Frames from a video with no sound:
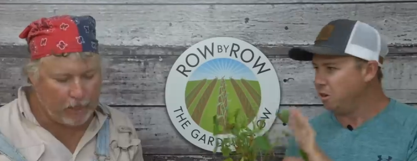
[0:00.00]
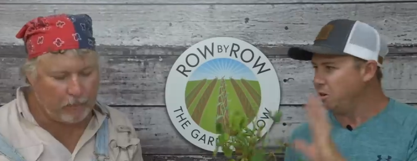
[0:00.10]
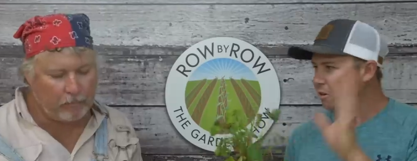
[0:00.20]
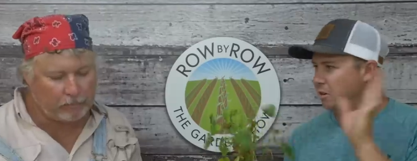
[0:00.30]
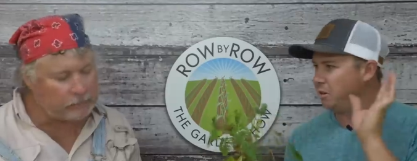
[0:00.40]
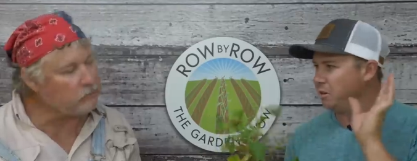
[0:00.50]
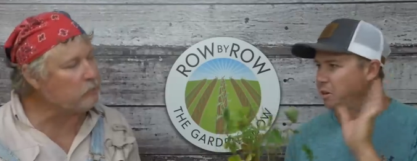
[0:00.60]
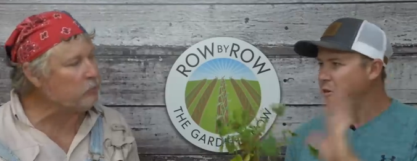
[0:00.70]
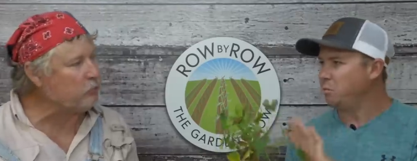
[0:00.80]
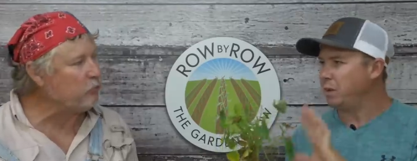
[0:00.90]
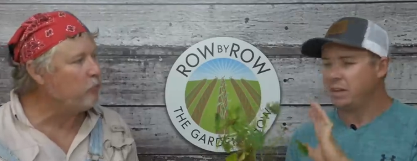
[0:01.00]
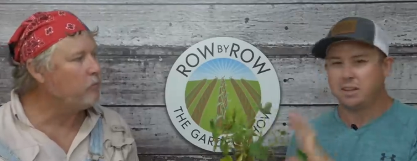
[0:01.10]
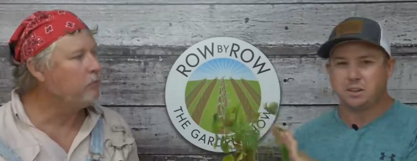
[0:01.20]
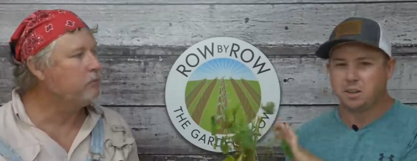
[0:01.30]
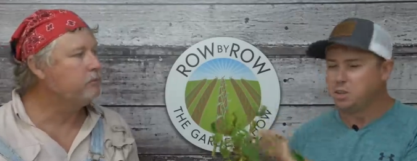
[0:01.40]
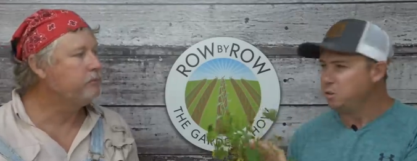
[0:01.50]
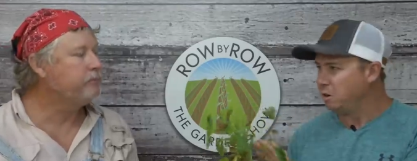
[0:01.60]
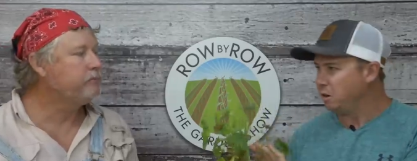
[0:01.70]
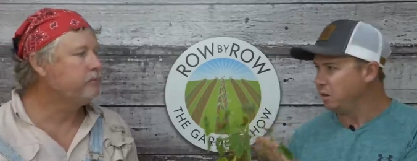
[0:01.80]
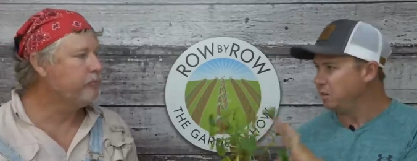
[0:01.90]
Speaker 1: garden. Don't make a new
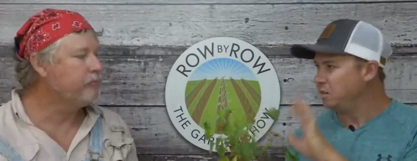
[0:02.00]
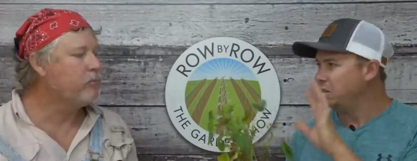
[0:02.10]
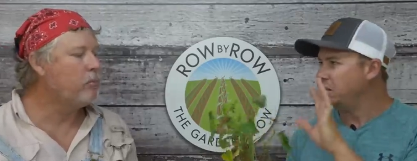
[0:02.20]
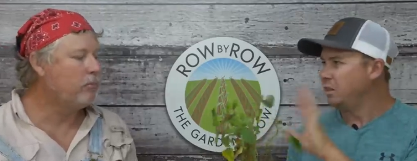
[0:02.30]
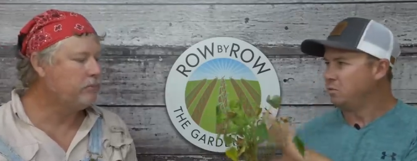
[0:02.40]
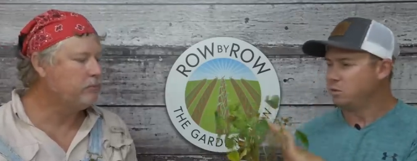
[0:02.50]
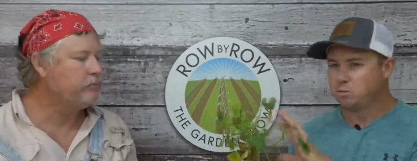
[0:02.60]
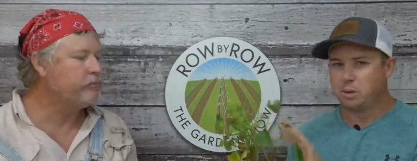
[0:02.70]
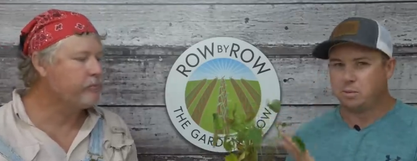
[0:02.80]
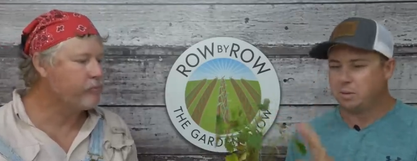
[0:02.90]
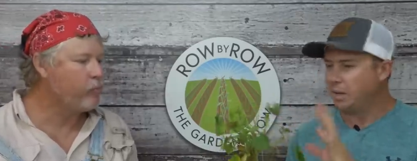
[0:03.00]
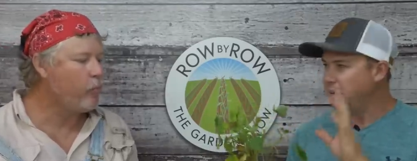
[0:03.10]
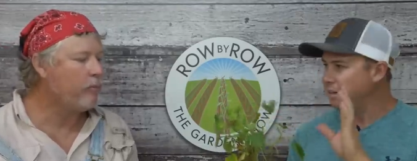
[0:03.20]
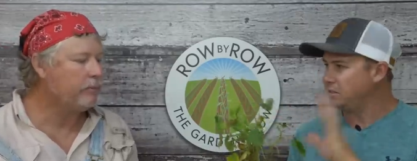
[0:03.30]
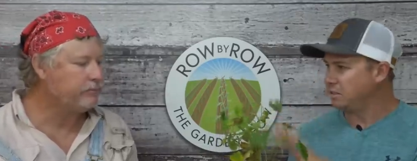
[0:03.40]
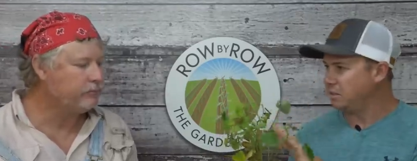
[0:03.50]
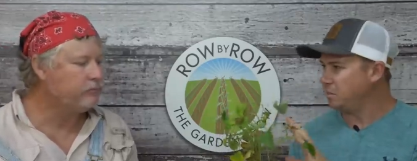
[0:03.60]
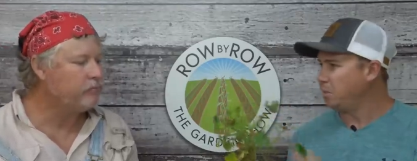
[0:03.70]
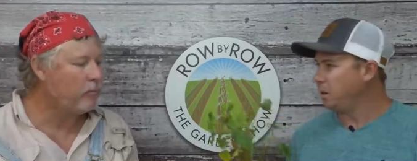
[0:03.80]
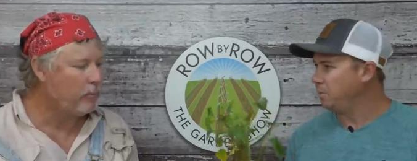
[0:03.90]
garden for sweet potatoes because
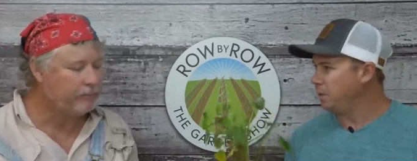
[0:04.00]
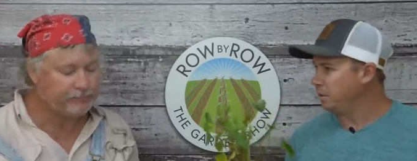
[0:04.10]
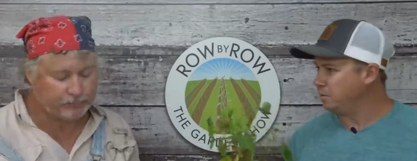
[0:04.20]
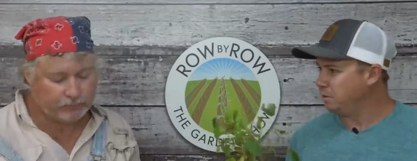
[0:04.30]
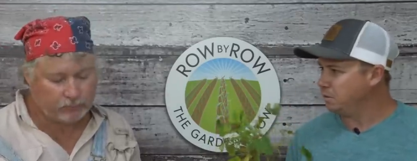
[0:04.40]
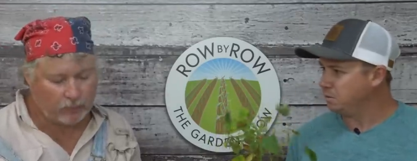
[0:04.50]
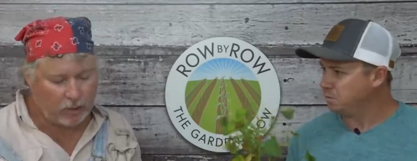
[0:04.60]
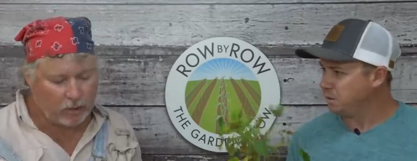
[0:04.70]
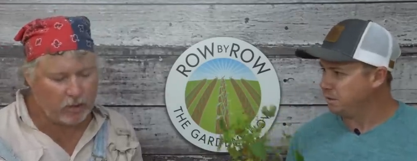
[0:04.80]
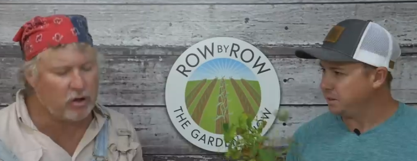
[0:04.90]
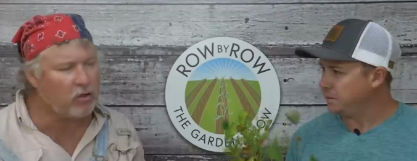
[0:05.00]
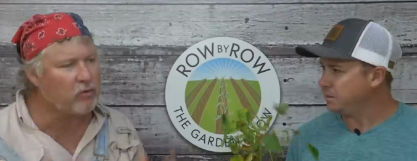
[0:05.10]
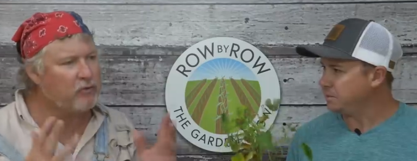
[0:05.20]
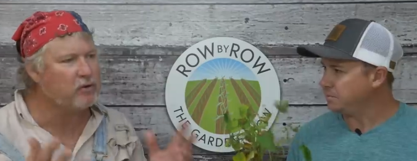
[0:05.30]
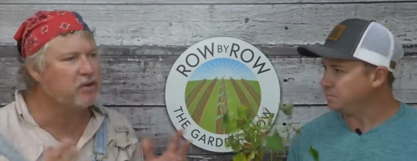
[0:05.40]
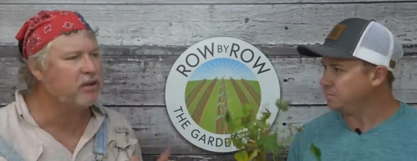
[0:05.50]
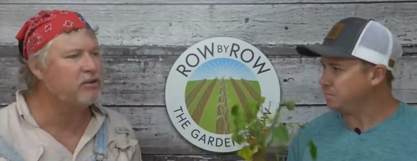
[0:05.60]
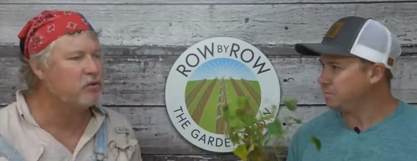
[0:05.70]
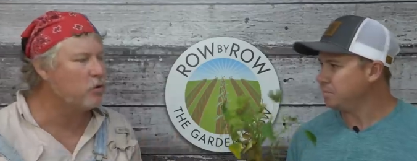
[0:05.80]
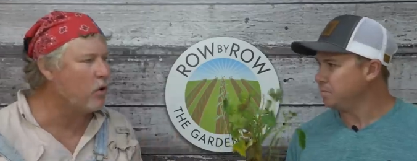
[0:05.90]
they probably ain't going to do as well. You know,
Speaker 2: the
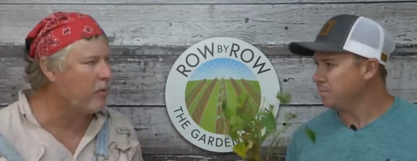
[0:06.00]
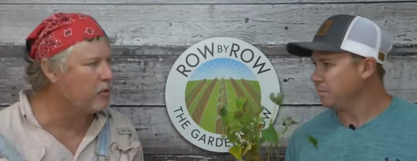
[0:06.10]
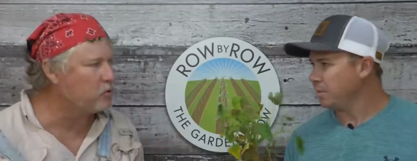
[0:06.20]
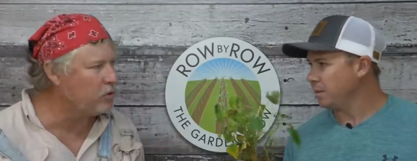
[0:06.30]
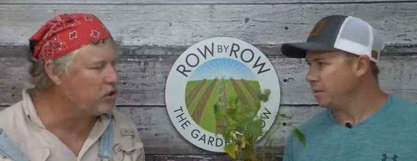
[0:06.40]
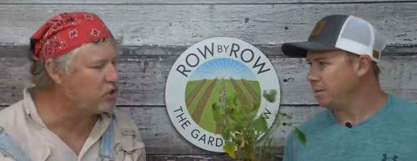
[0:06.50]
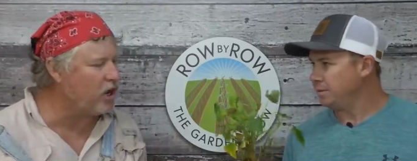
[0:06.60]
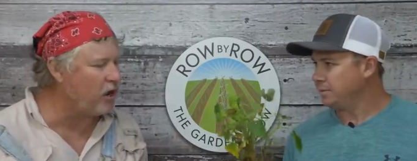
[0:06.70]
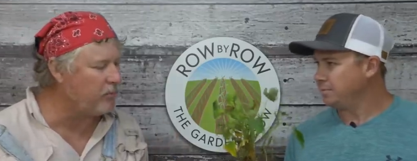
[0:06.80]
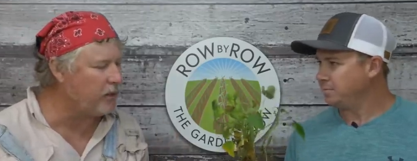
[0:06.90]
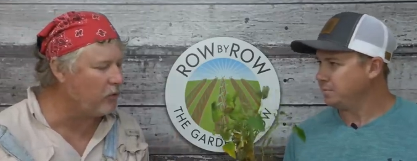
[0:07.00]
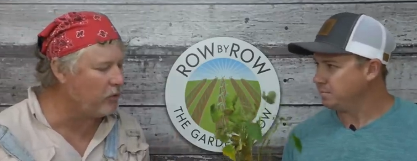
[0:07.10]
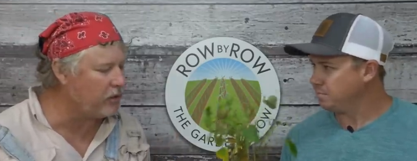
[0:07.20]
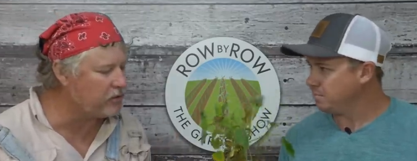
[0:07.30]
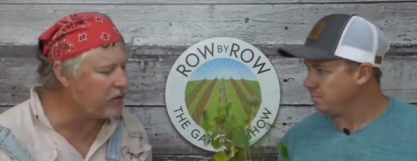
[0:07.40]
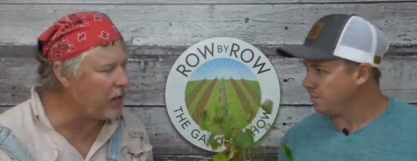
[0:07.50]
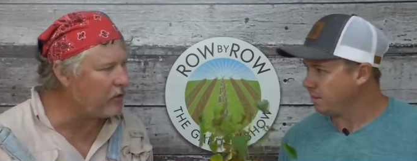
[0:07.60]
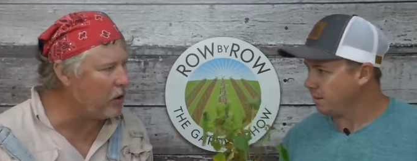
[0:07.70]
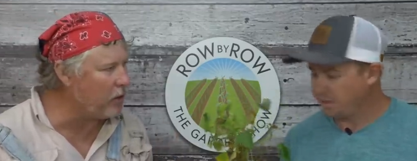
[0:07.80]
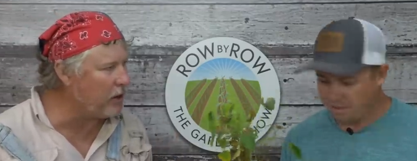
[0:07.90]
fertility requirements really shocked me on this. I
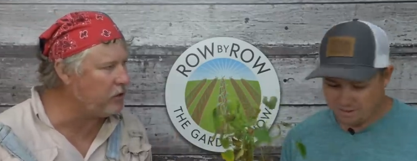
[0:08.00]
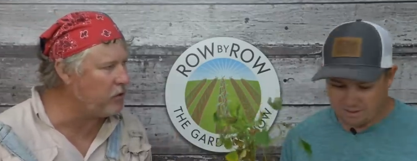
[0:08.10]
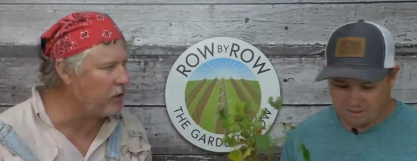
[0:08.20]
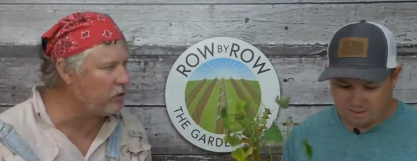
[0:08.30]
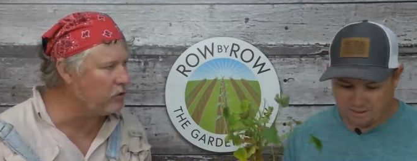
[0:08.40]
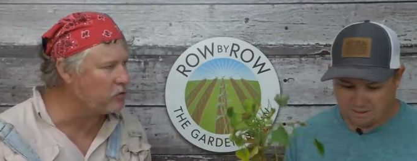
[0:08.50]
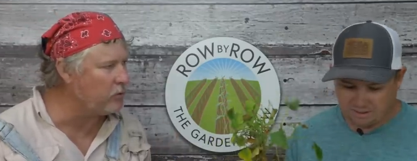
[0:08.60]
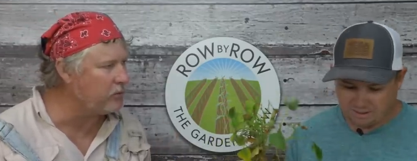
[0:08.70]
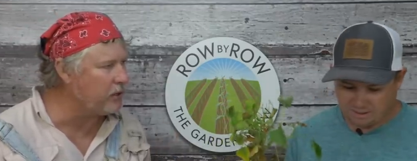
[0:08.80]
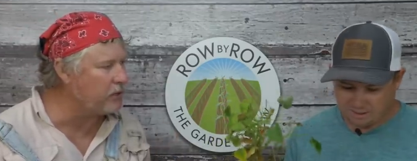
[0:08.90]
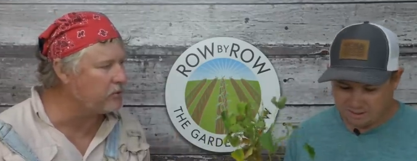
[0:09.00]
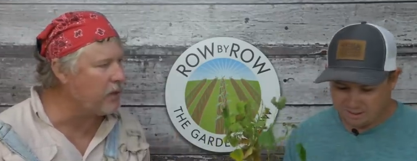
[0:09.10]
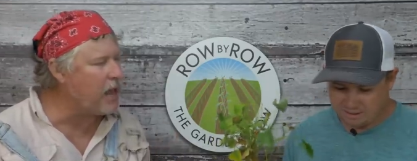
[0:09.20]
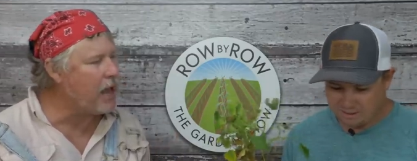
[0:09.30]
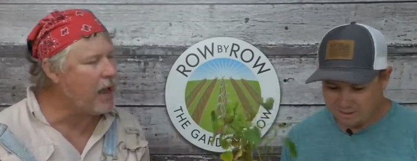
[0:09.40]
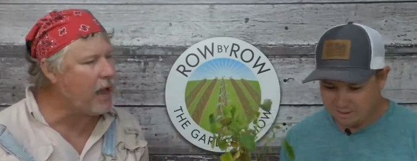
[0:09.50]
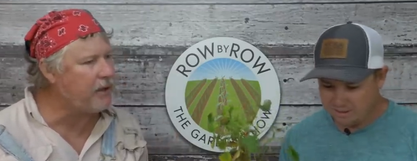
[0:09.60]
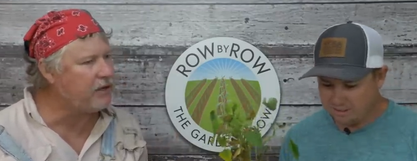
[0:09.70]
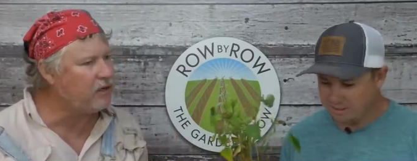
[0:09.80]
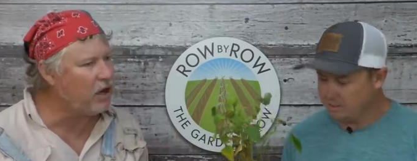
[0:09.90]
thought I knew how to grow sweet potatoes.
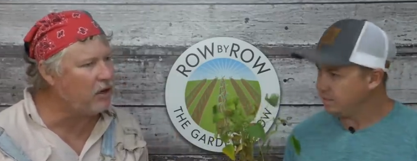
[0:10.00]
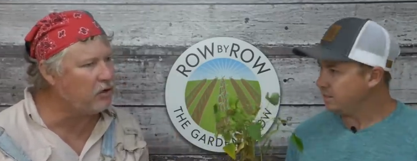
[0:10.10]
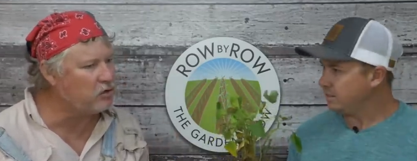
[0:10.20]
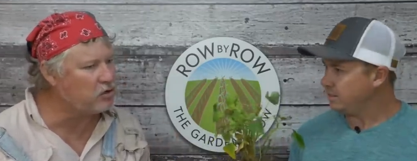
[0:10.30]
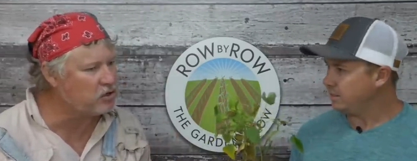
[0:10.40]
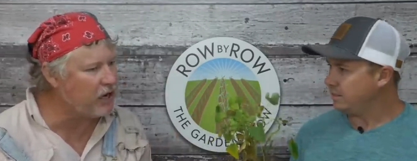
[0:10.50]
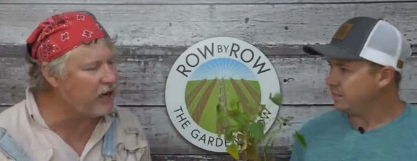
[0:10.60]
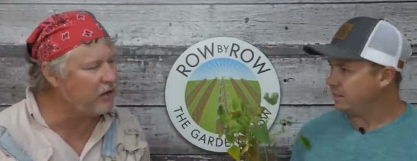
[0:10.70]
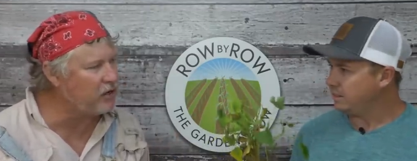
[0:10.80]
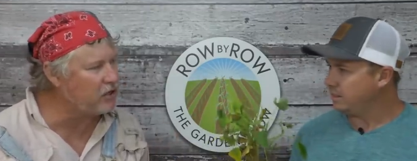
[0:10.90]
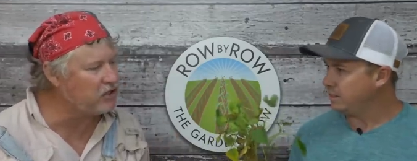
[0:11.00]
I did not understand the